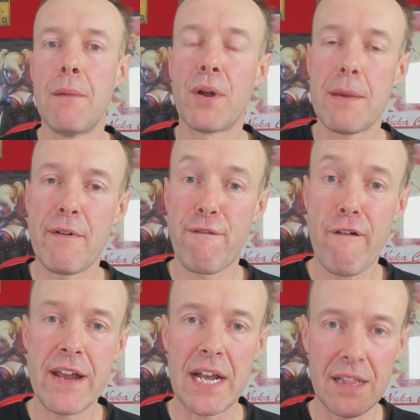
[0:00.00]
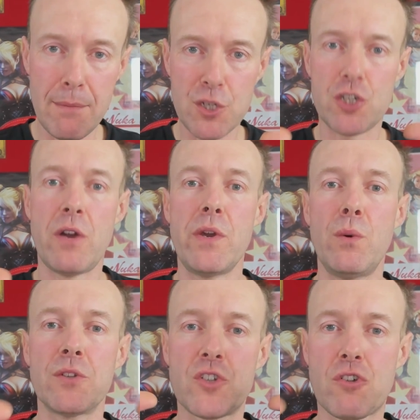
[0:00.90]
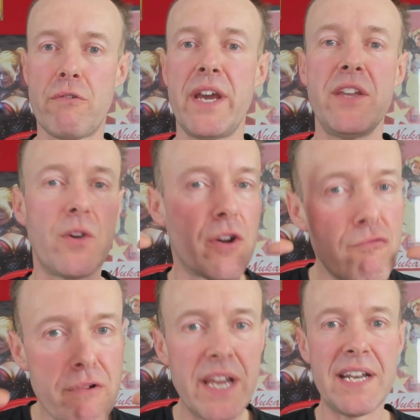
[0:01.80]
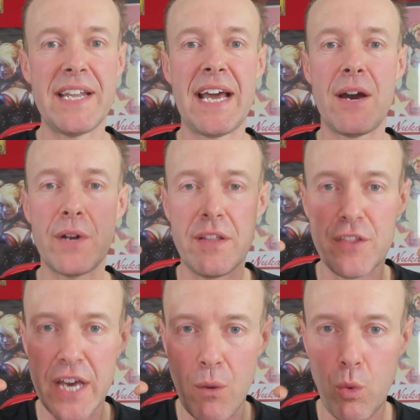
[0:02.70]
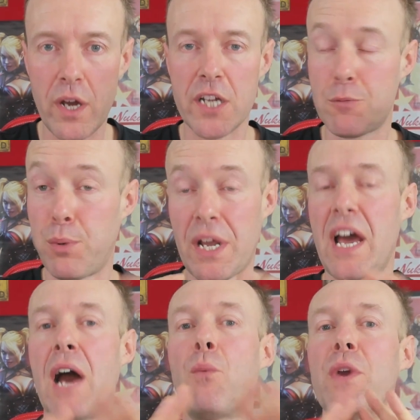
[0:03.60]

But I'm afraid, and let me show you on screen, you can read it out in their words, but